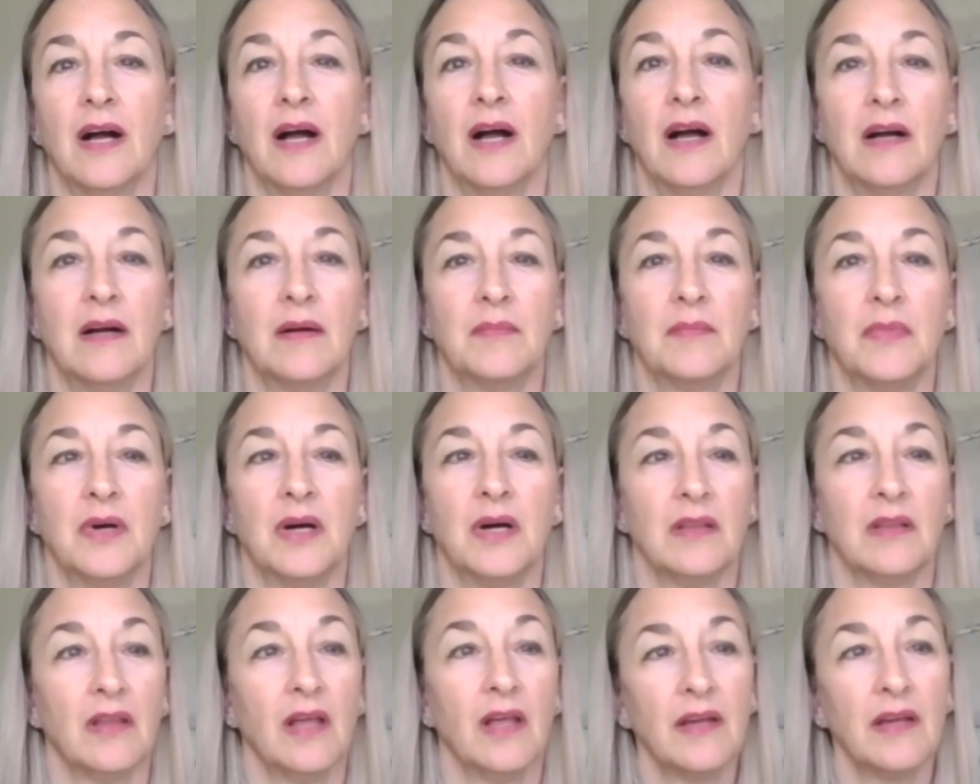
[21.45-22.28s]

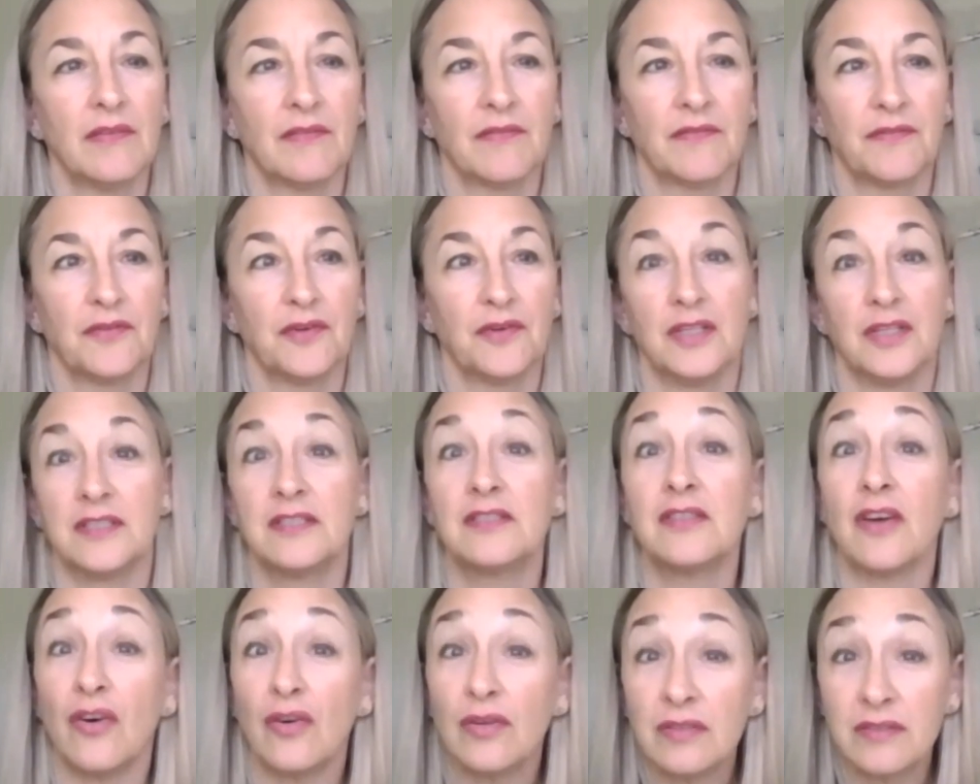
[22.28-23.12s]
a lot for
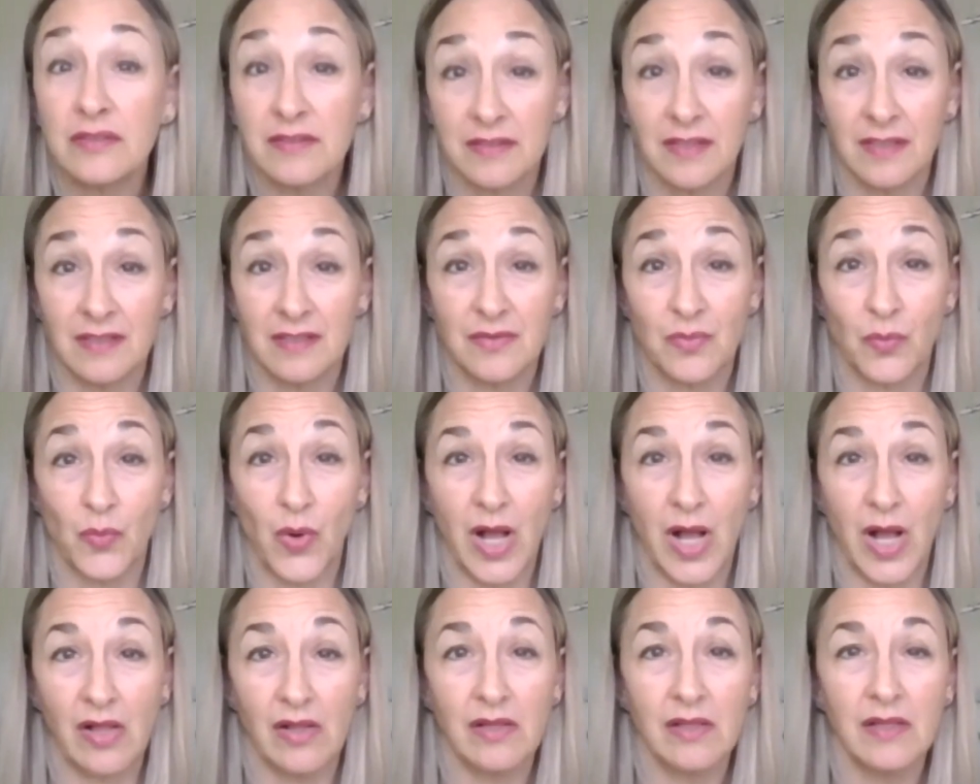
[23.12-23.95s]
adults as
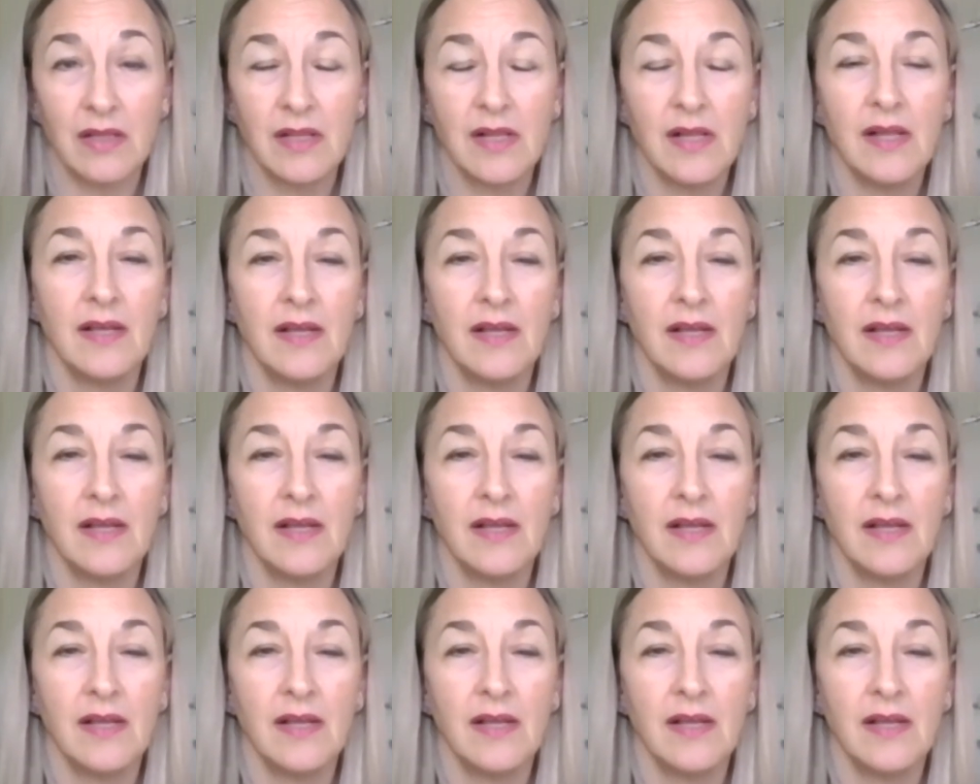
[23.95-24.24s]
well.